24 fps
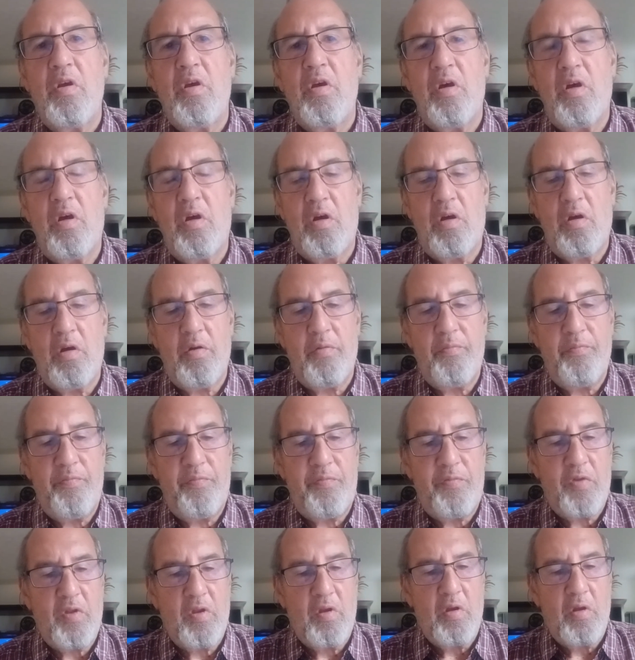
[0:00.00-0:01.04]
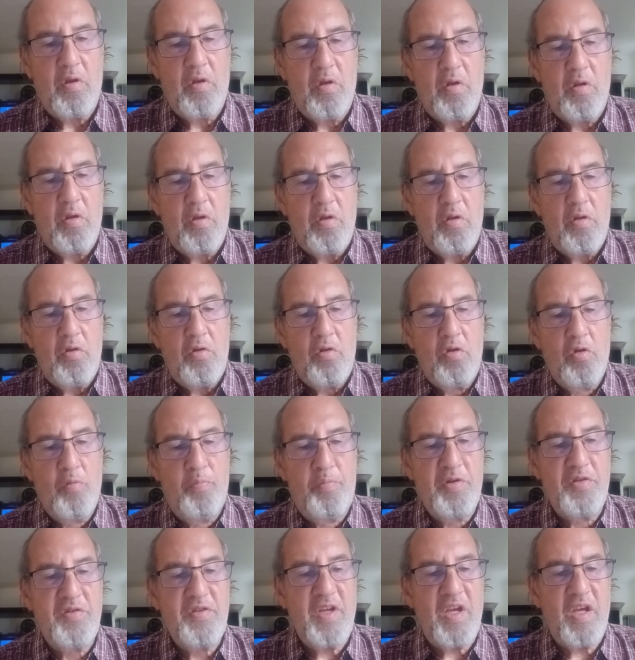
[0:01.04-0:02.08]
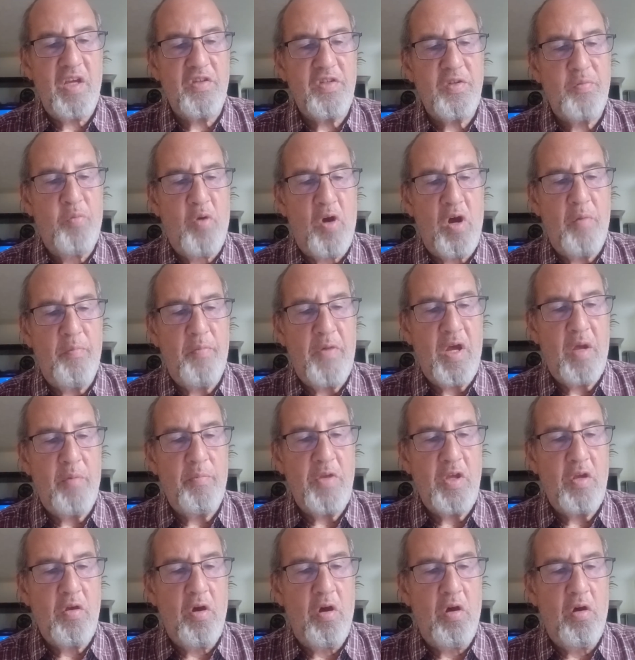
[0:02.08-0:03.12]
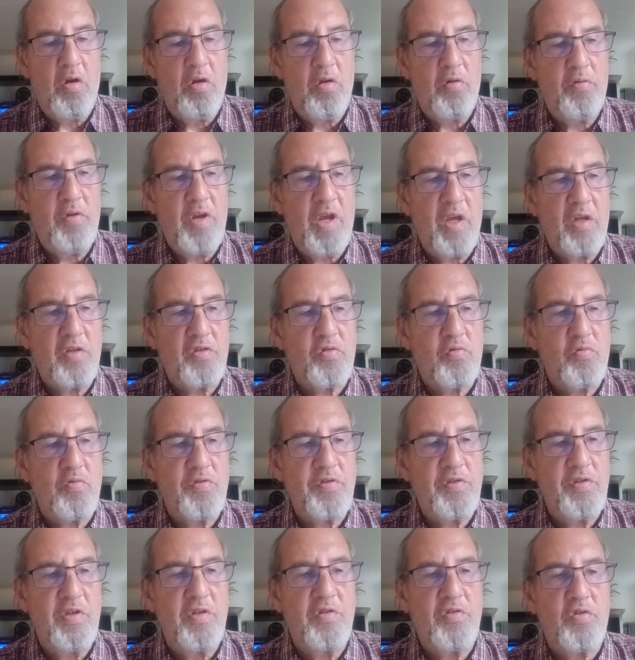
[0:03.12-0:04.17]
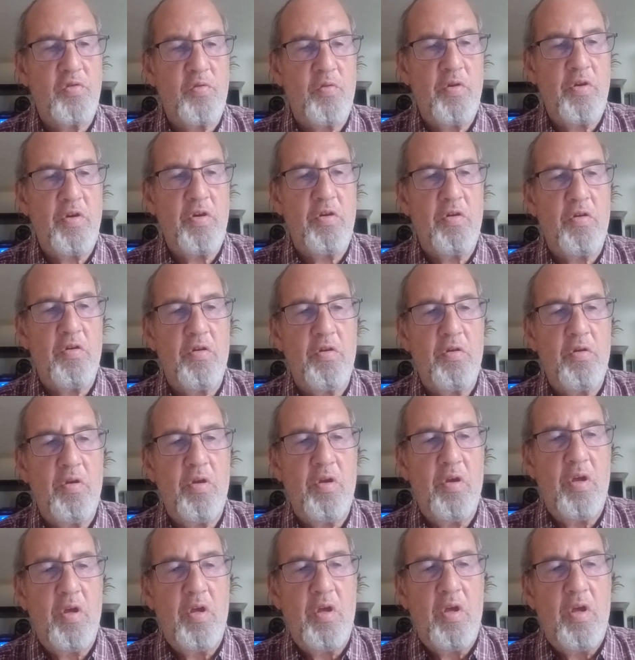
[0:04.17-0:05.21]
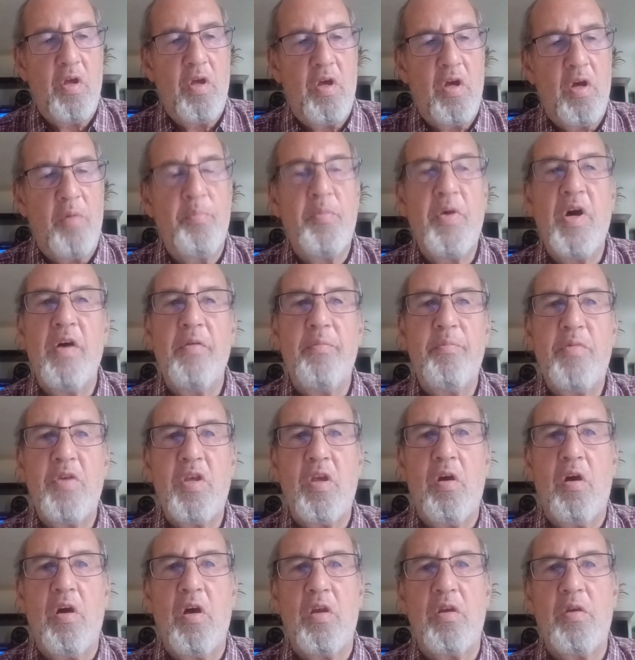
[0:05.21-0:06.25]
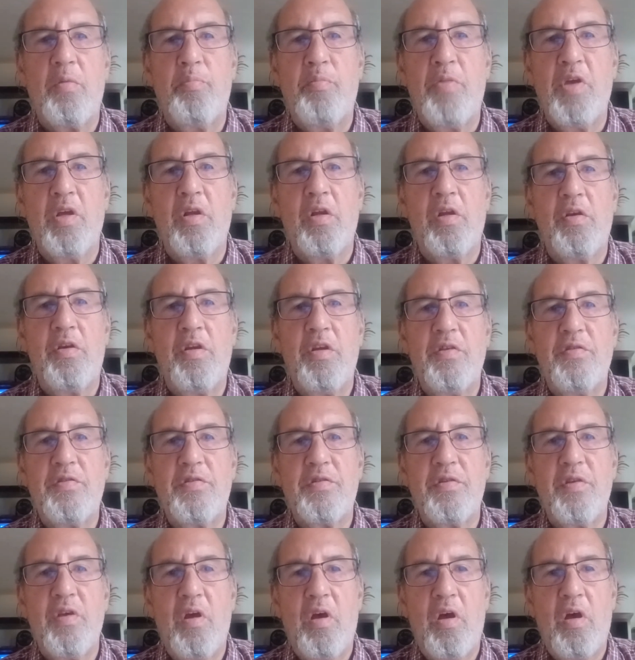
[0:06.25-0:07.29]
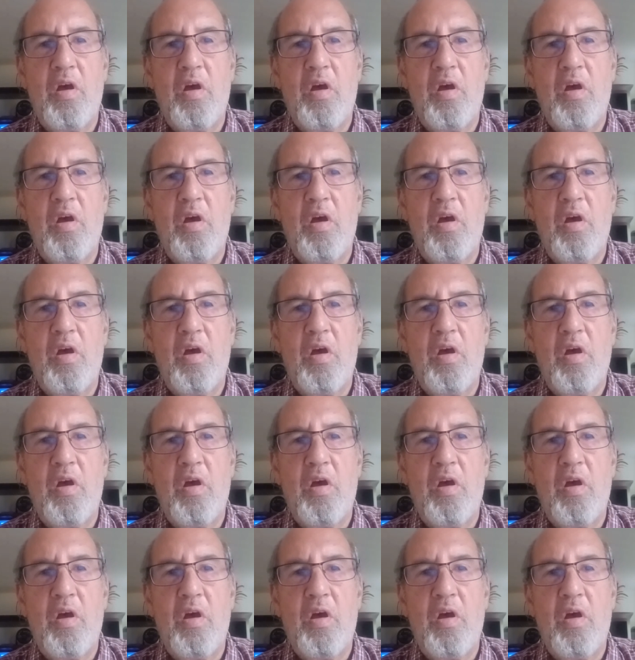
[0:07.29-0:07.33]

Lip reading: who possess what might be called extrasensory or above beyond abilities,